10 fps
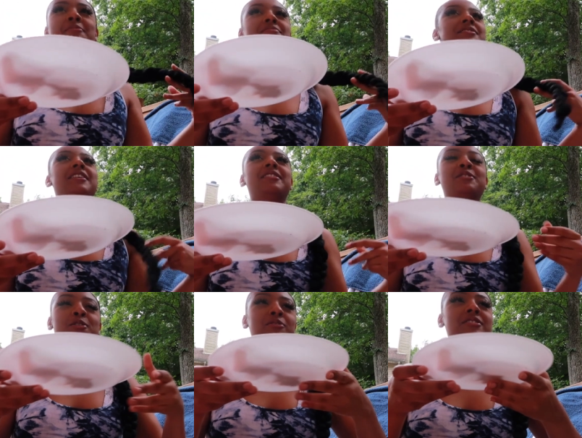I'm dead.
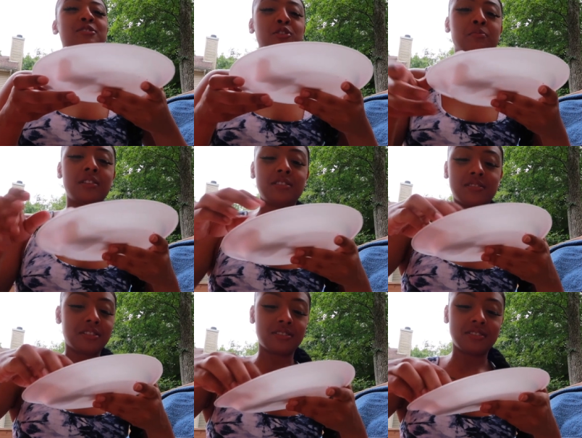No, there's so many.
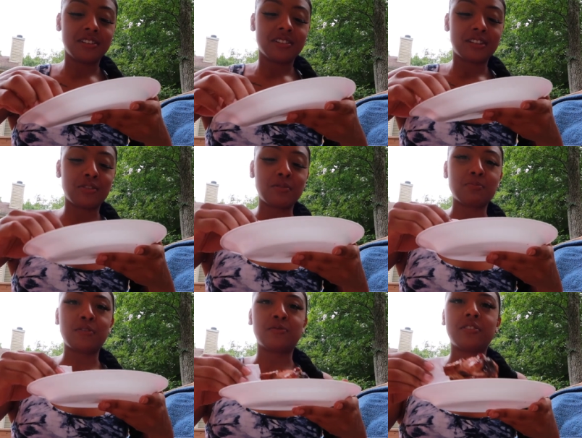That would make
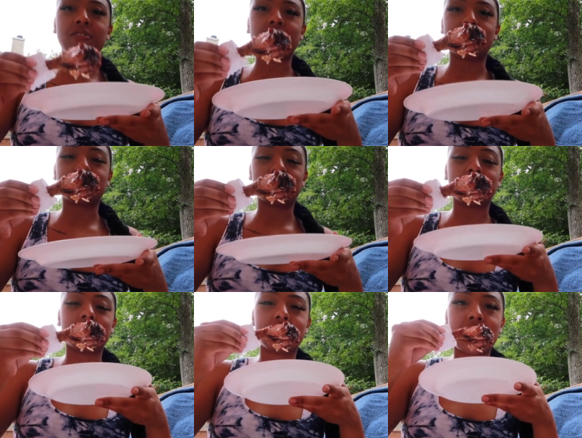my footage like so
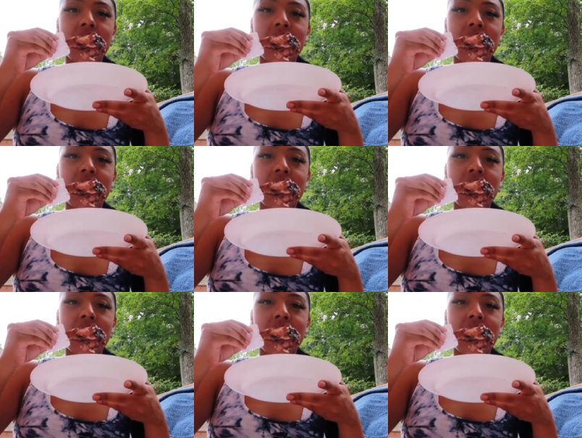good.